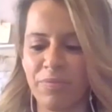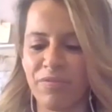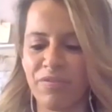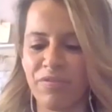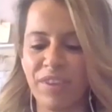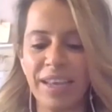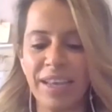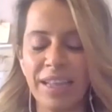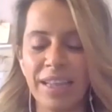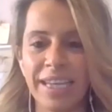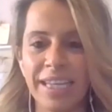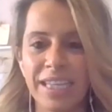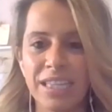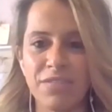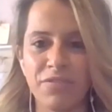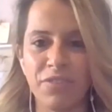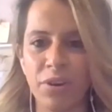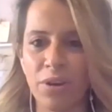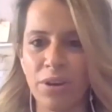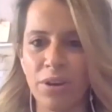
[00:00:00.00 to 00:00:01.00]
feelings
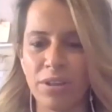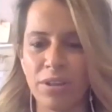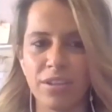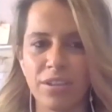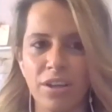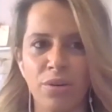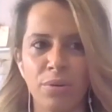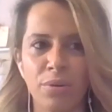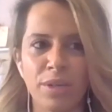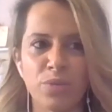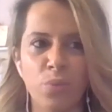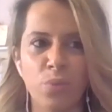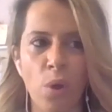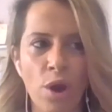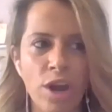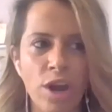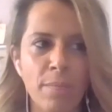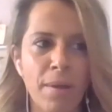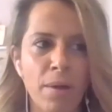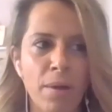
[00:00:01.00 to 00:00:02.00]
first. I always
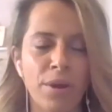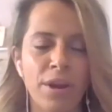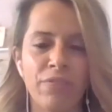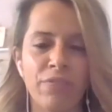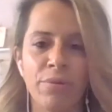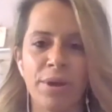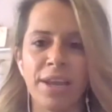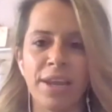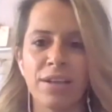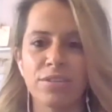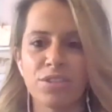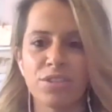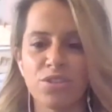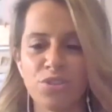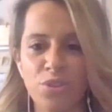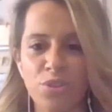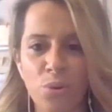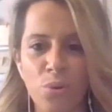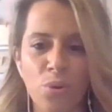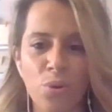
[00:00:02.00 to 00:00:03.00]
worried about what everyone else
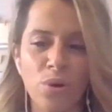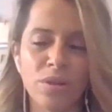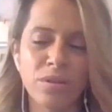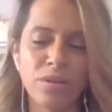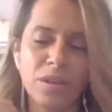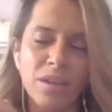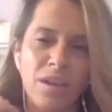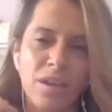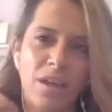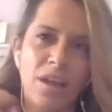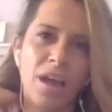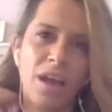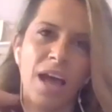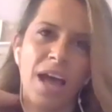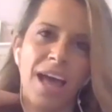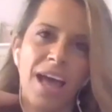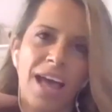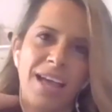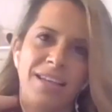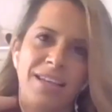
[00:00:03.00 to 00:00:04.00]
thought.
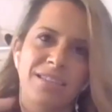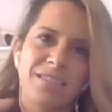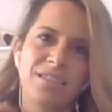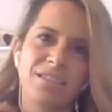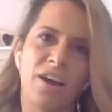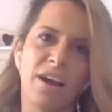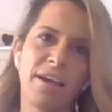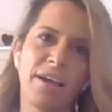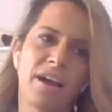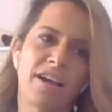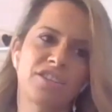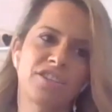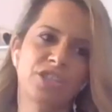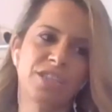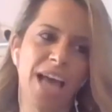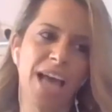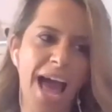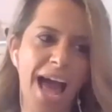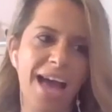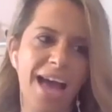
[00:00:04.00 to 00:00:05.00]
And I just
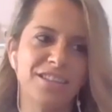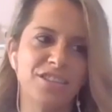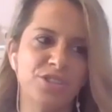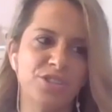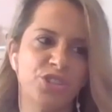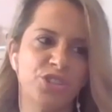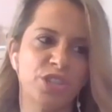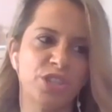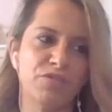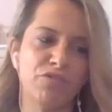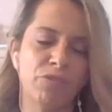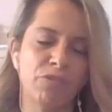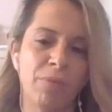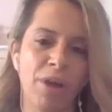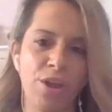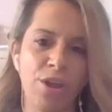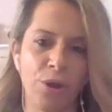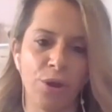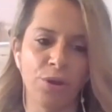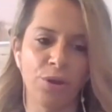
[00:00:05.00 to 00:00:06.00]
had to,
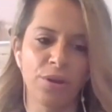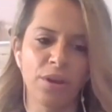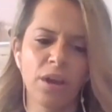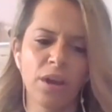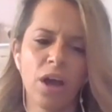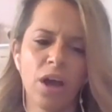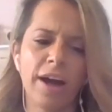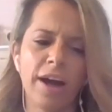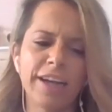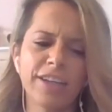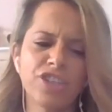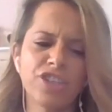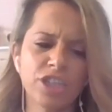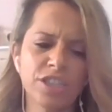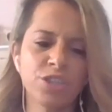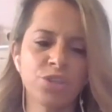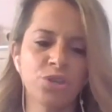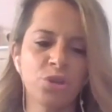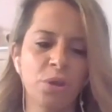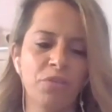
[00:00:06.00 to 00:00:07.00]
I
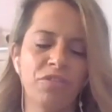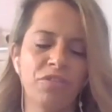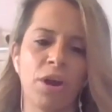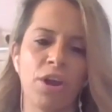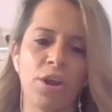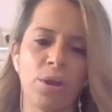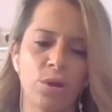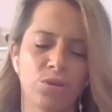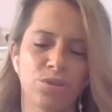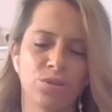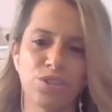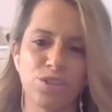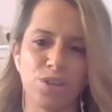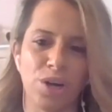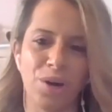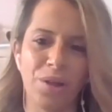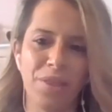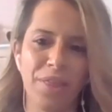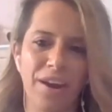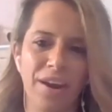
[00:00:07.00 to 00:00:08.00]
just knew for my own
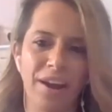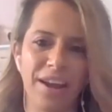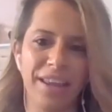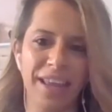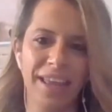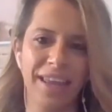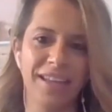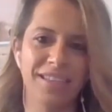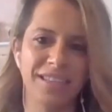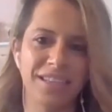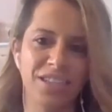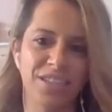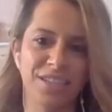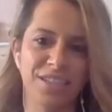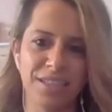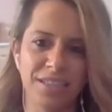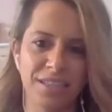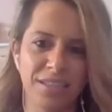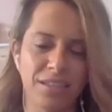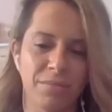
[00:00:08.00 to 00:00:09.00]
soul that I needed to just
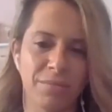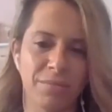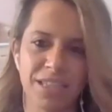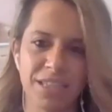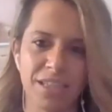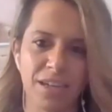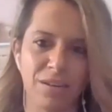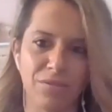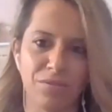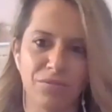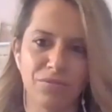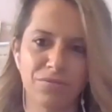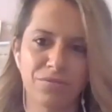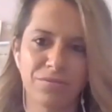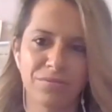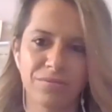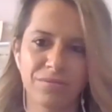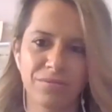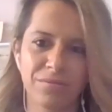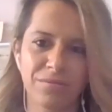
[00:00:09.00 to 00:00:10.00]
listen to myself
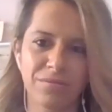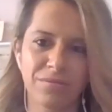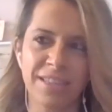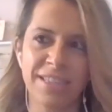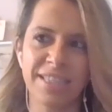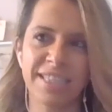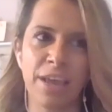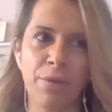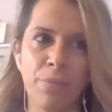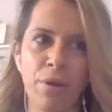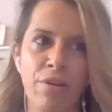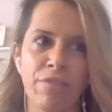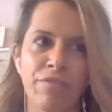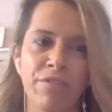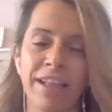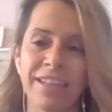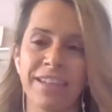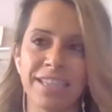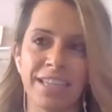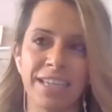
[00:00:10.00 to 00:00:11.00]
and see wherever
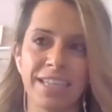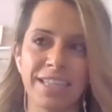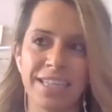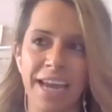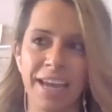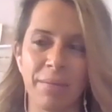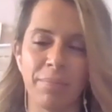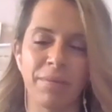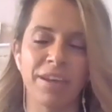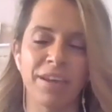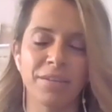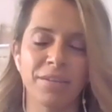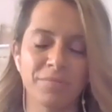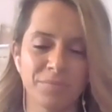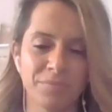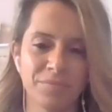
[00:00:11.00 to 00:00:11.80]
that's going to take me.